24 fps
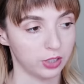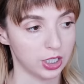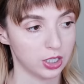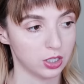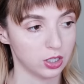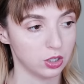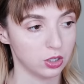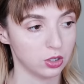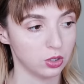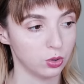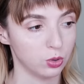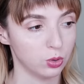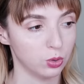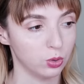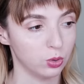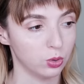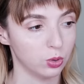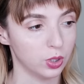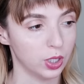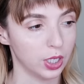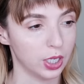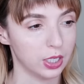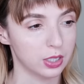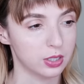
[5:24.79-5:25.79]
Like
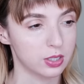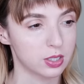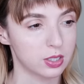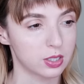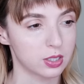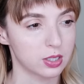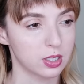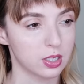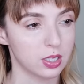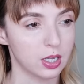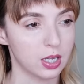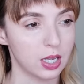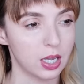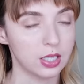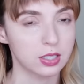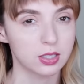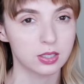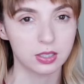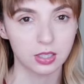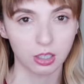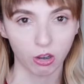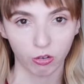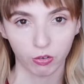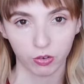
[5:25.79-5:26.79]
you, it's
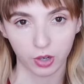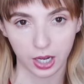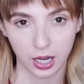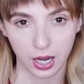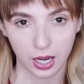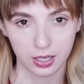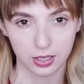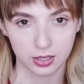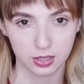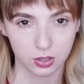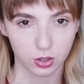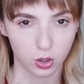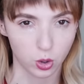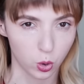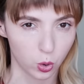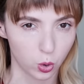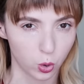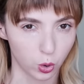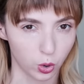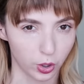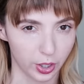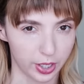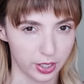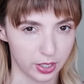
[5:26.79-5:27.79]
it's different and it's
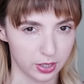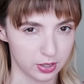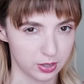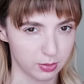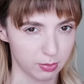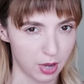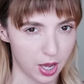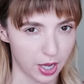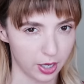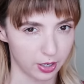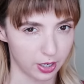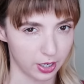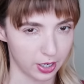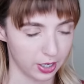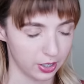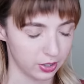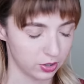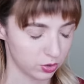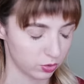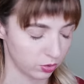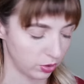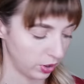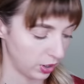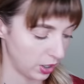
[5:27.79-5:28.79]
cool and it's modern
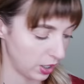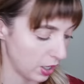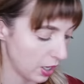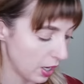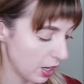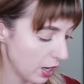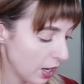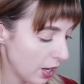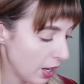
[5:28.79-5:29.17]
and it's really,